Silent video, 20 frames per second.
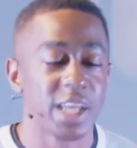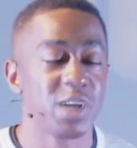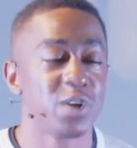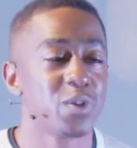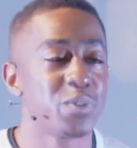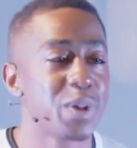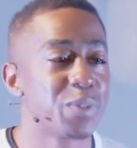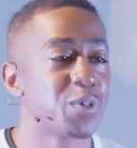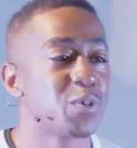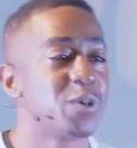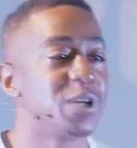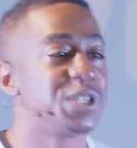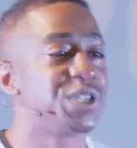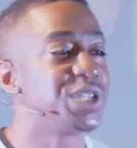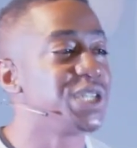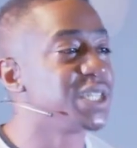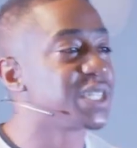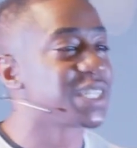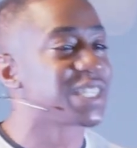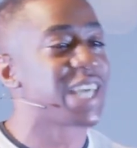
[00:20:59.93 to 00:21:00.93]
He remembered what
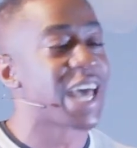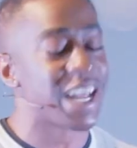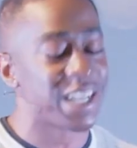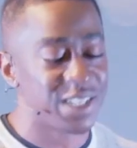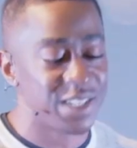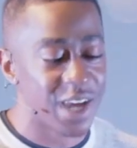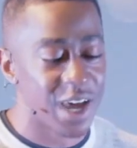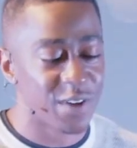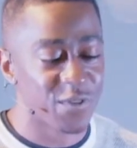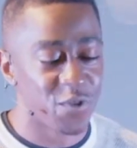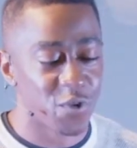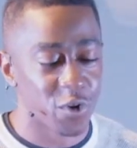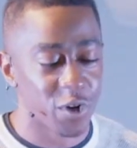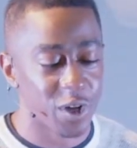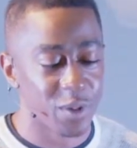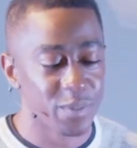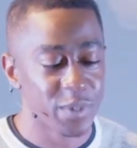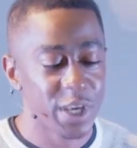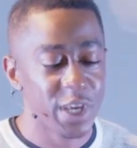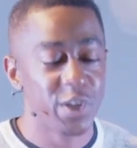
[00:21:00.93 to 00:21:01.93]
Jesus had done for
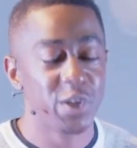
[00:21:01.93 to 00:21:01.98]
him.